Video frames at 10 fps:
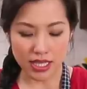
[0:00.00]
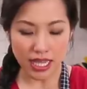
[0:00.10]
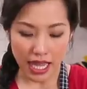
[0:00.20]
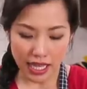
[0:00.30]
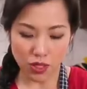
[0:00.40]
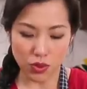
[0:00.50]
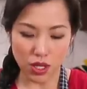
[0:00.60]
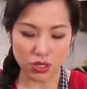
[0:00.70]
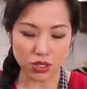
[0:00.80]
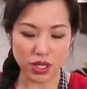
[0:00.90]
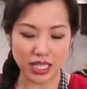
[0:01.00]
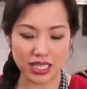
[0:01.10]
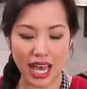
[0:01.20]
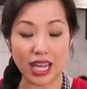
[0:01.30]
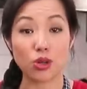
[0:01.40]
In Thailand, we also like
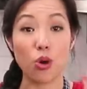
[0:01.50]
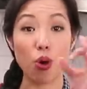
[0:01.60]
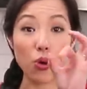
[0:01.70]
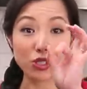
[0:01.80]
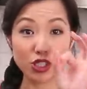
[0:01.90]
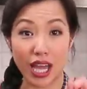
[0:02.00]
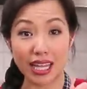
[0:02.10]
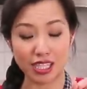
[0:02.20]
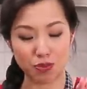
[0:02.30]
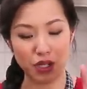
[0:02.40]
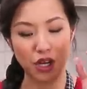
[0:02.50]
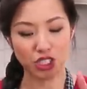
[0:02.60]
to add whole shallots, but our